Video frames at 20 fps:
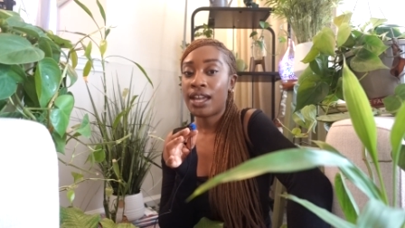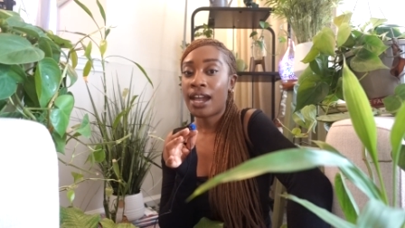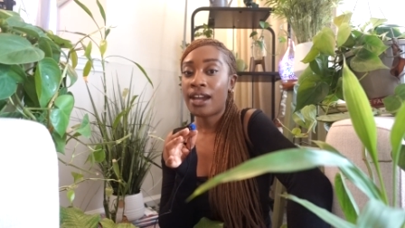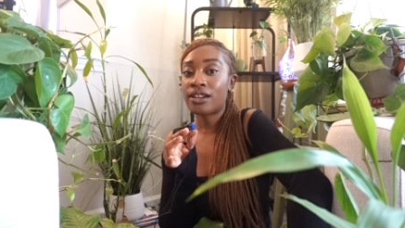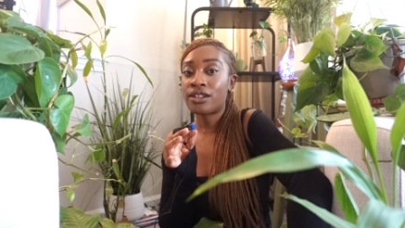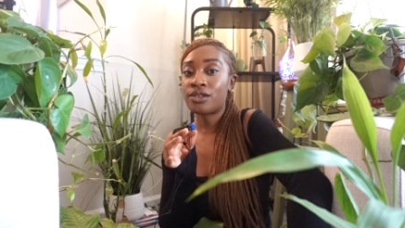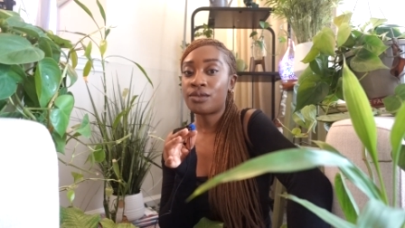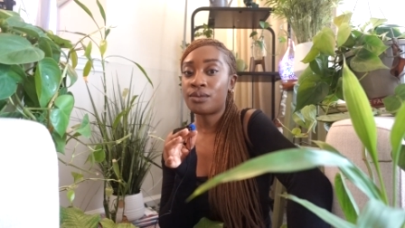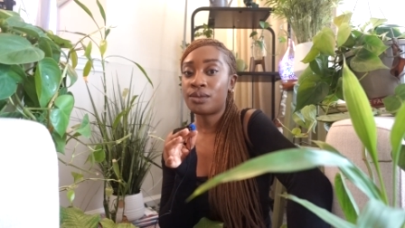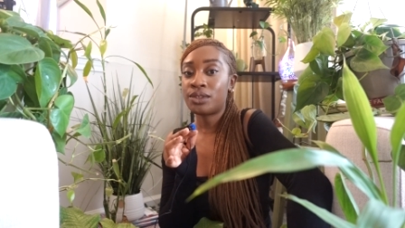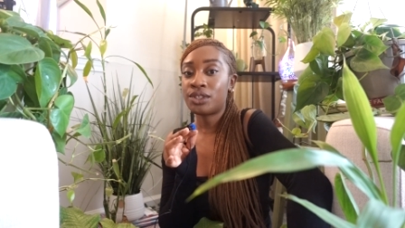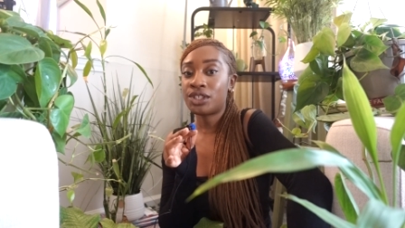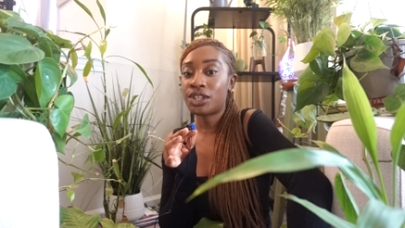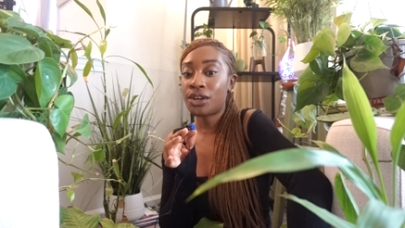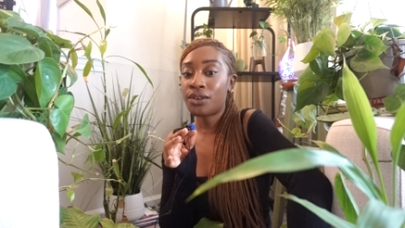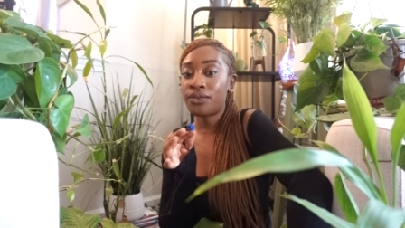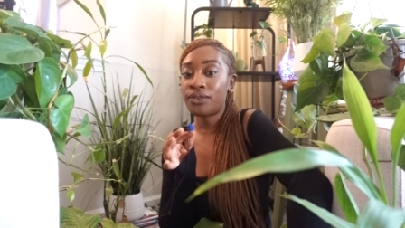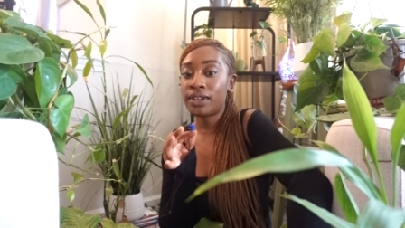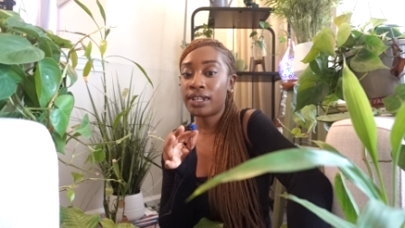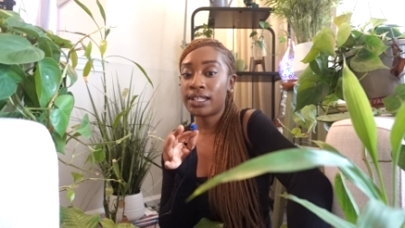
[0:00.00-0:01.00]
actual
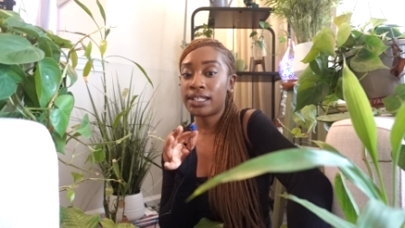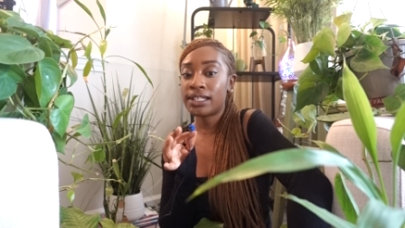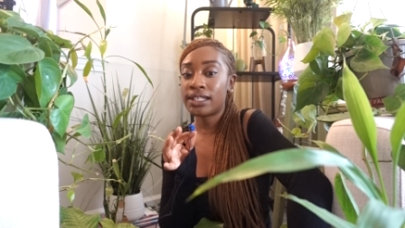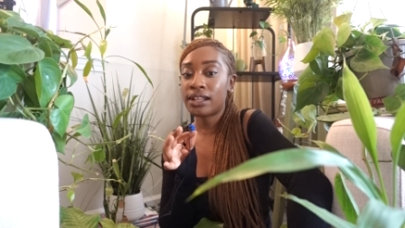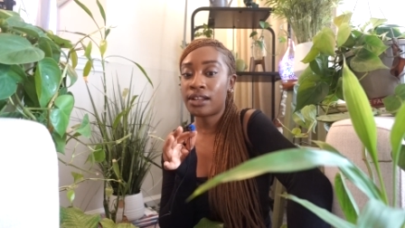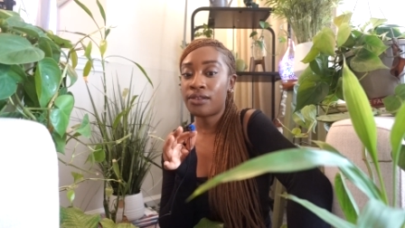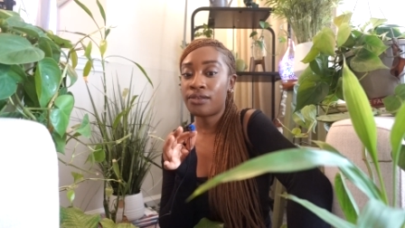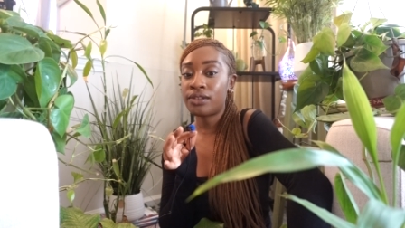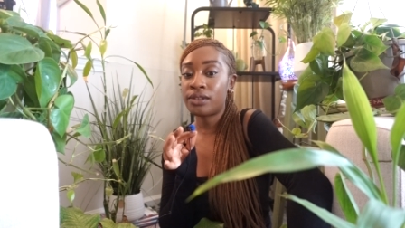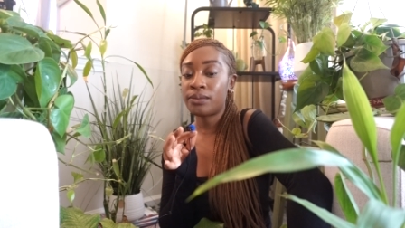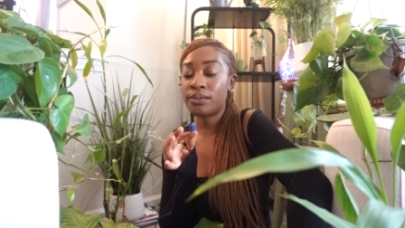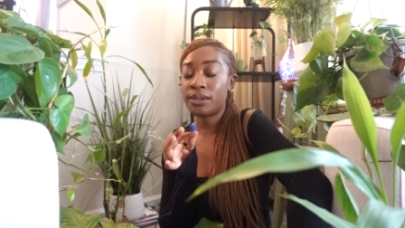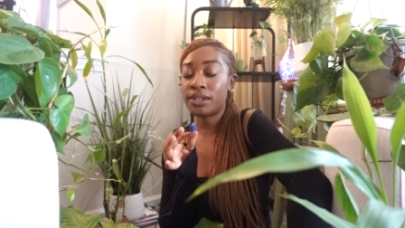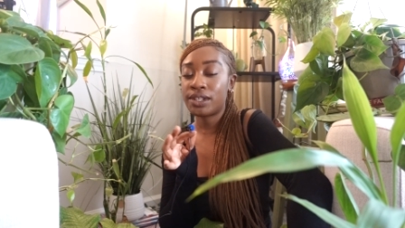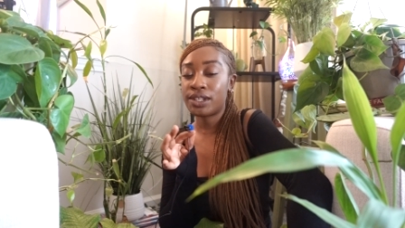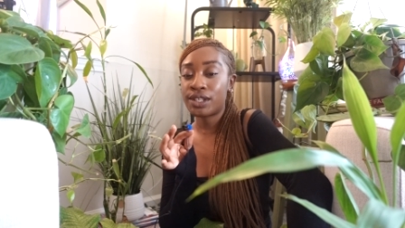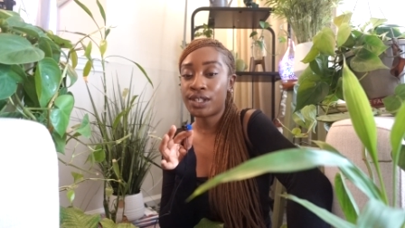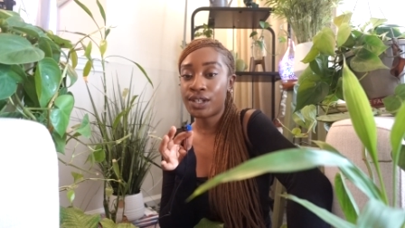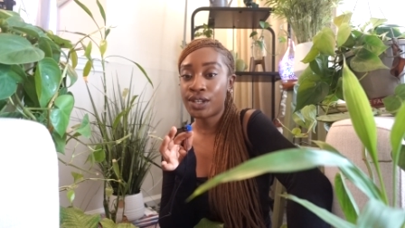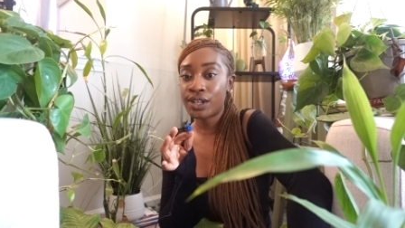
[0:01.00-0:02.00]
shelving itself to be
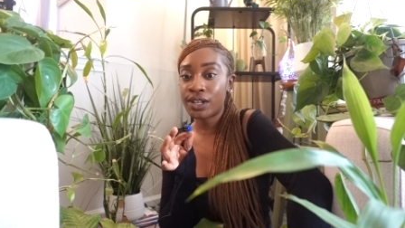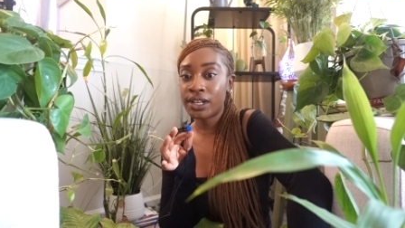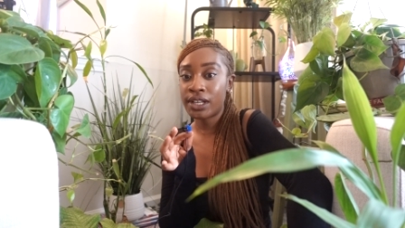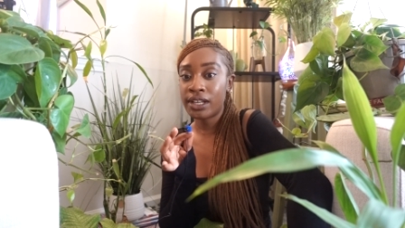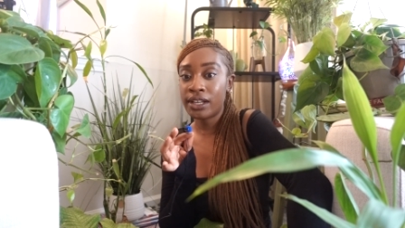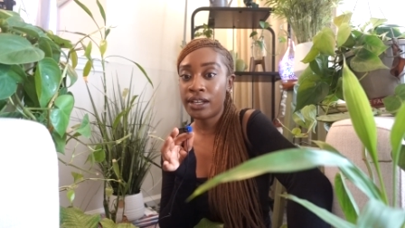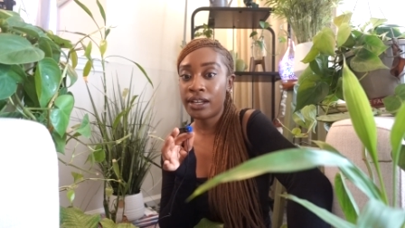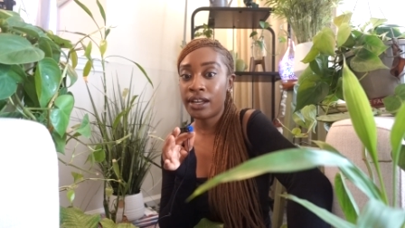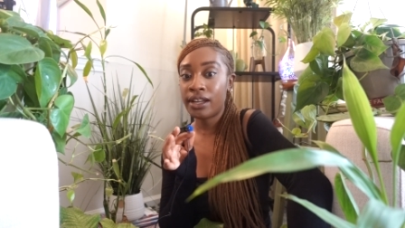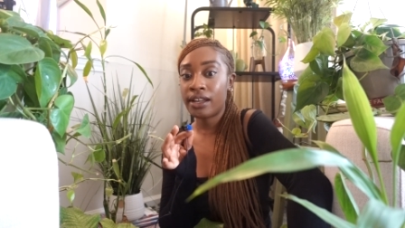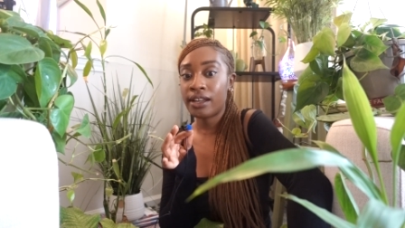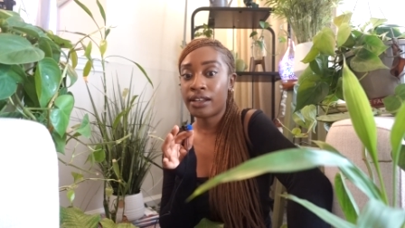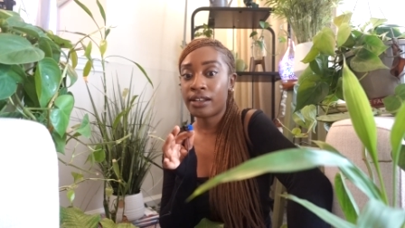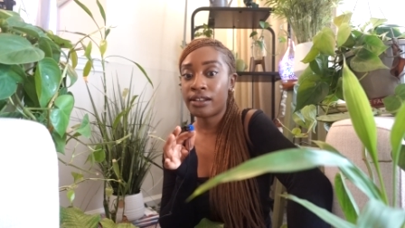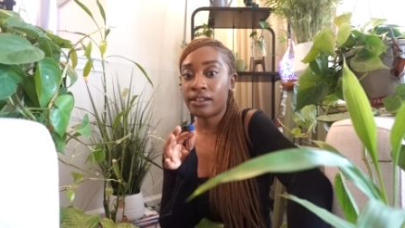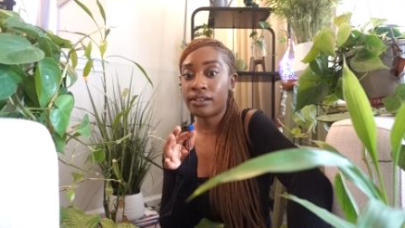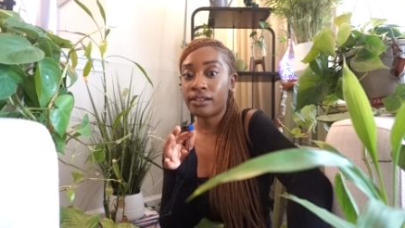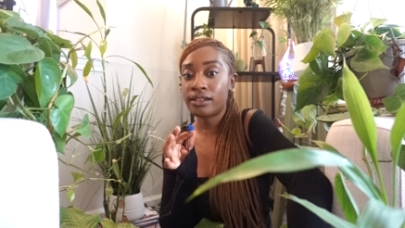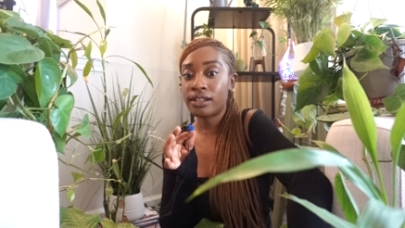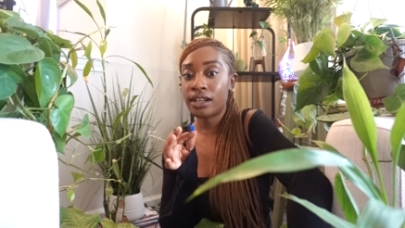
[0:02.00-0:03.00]
sturdy
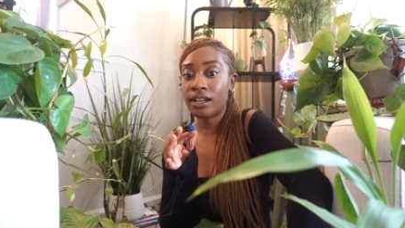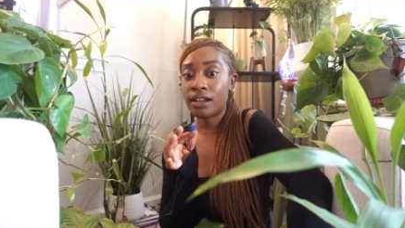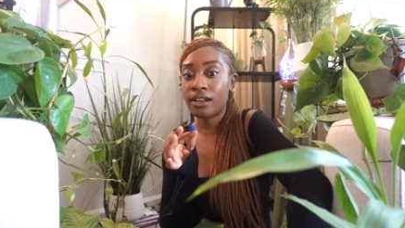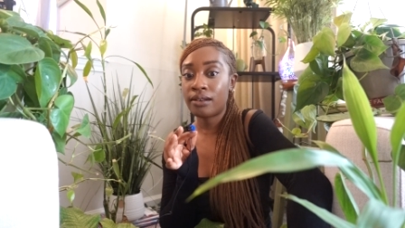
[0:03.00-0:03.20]
and